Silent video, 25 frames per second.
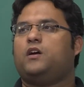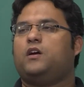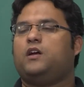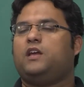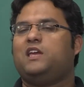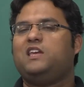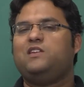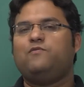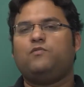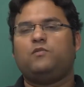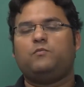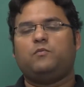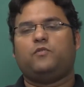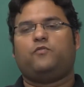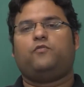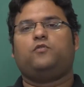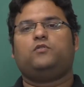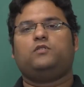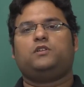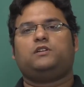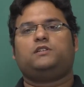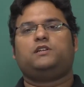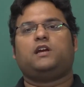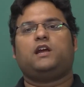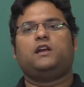even before
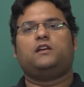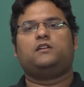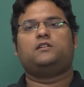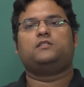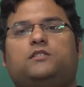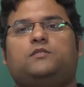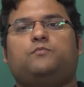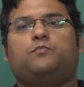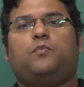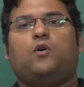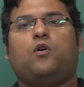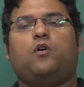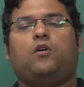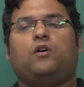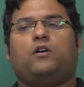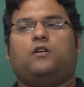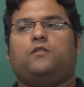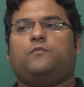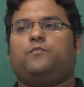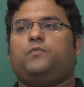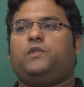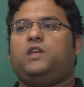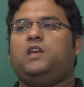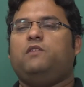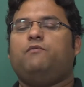the child is born,
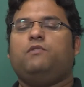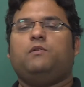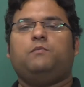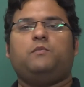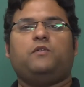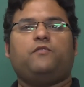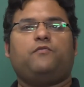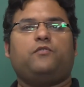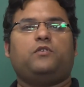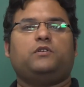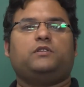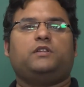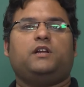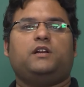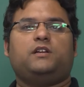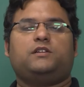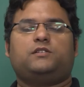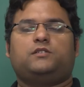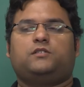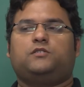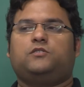even before there is